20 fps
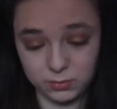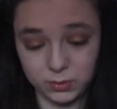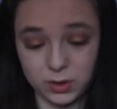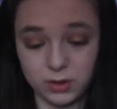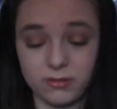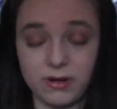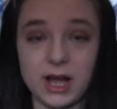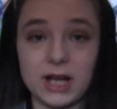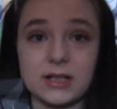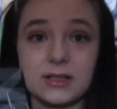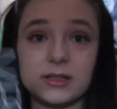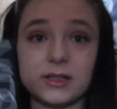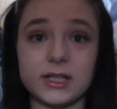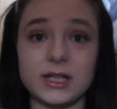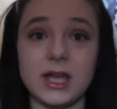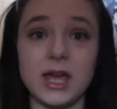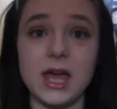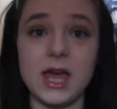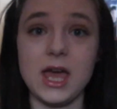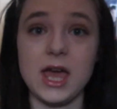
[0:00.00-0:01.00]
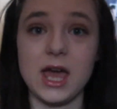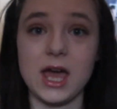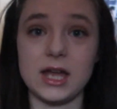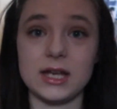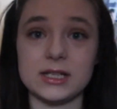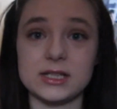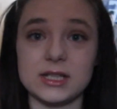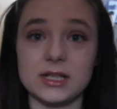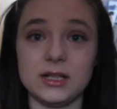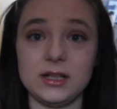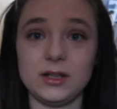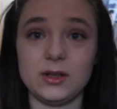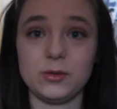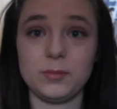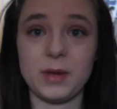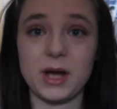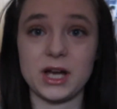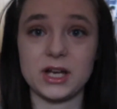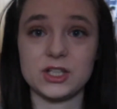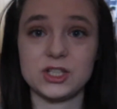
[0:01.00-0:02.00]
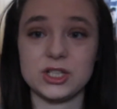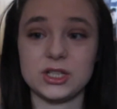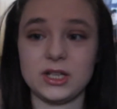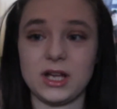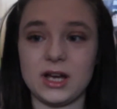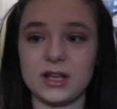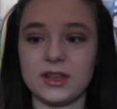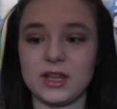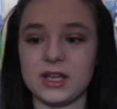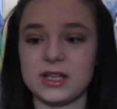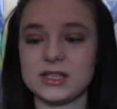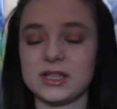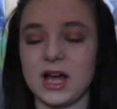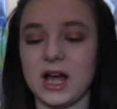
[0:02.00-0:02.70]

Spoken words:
correctly, and it's in a little packaging like this.